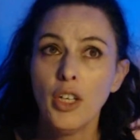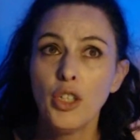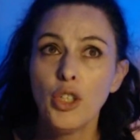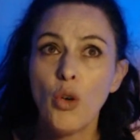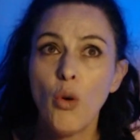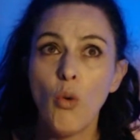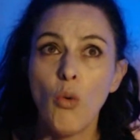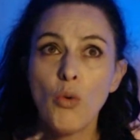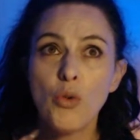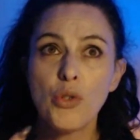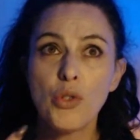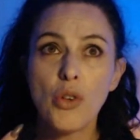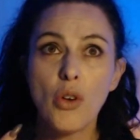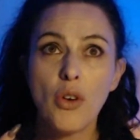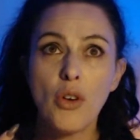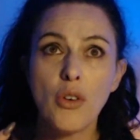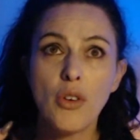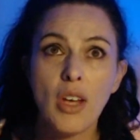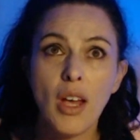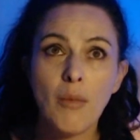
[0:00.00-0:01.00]
You
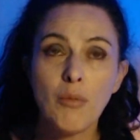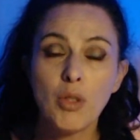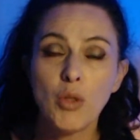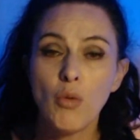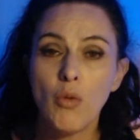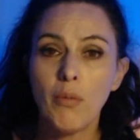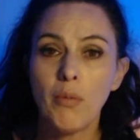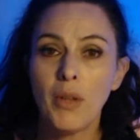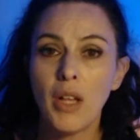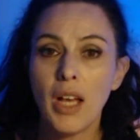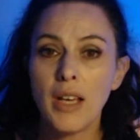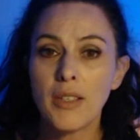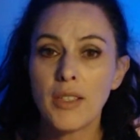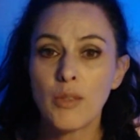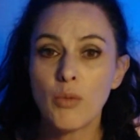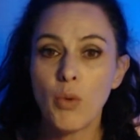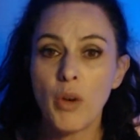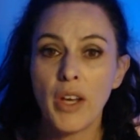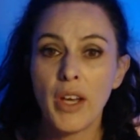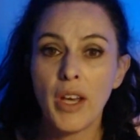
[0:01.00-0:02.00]
also come to a
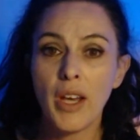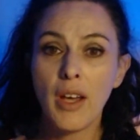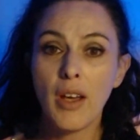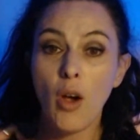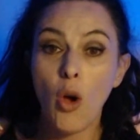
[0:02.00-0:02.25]
place where